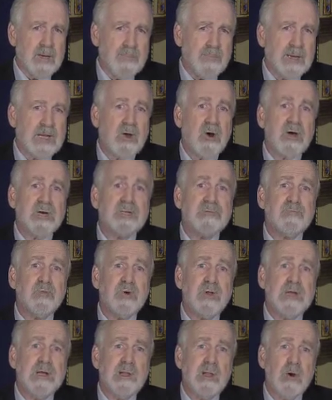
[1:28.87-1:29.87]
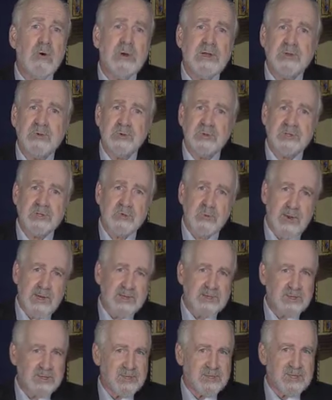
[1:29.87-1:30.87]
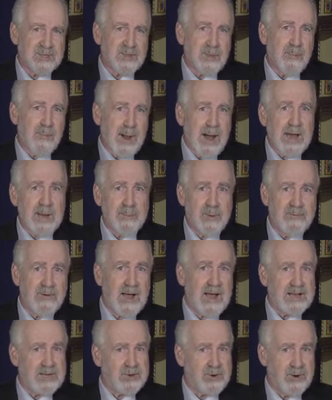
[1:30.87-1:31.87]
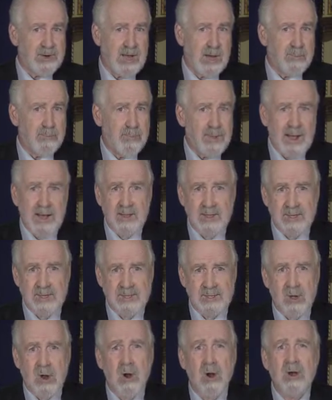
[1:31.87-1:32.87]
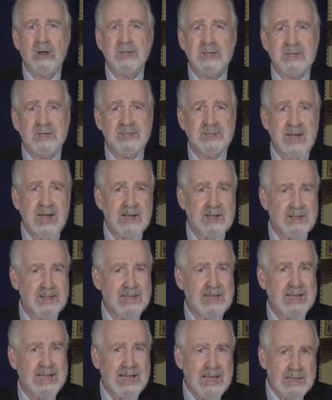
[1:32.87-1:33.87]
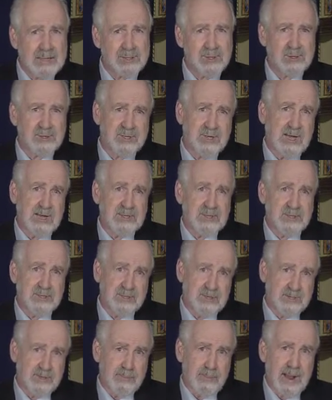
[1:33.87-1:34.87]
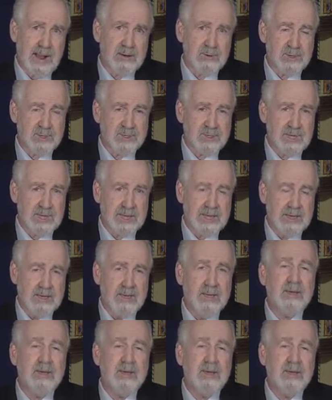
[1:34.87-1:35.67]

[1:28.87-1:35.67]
Because putting low-interest races at the bottom of high-turnout ballots aren't exactly exercises in democracy.